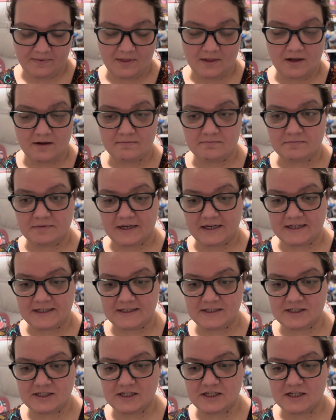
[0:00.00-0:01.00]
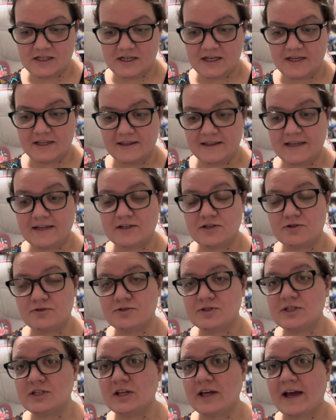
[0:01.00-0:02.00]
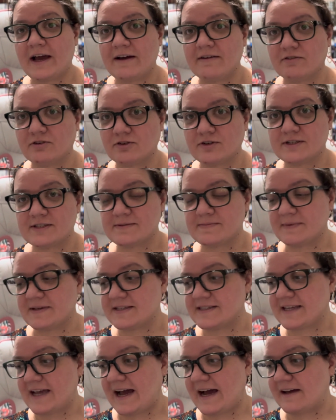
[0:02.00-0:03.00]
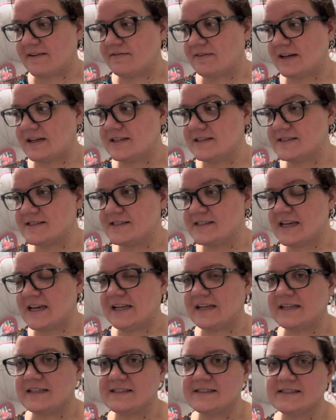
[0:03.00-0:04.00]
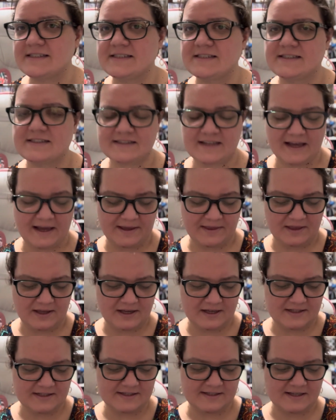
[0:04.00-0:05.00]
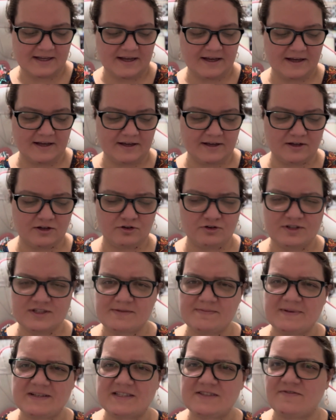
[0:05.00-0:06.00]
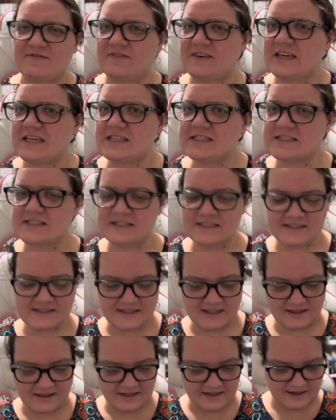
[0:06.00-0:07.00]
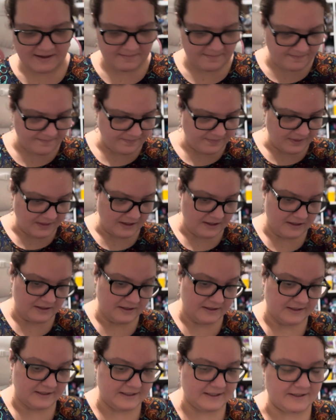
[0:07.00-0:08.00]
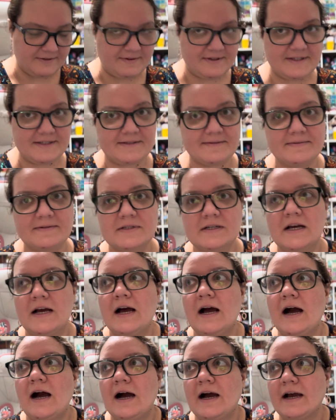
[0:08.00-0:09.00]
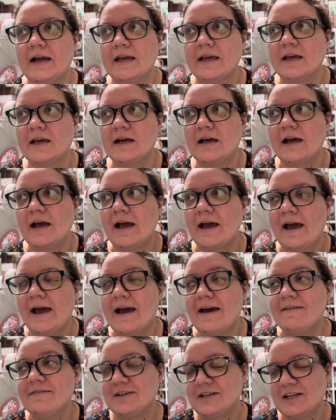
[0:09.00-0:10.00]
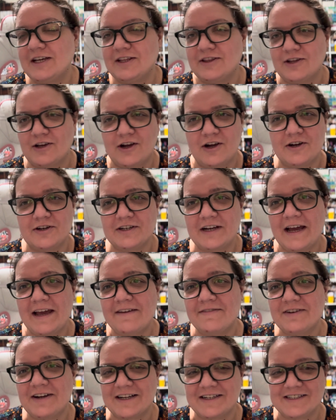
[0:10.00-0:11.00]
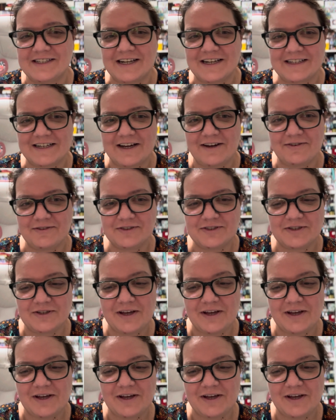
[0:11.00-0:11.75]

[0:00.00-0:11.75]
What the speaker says: but they do still have Christmas advents, and I think it's a Christmas feast is the theme. Anyways, I have it in the cart. I have not checked out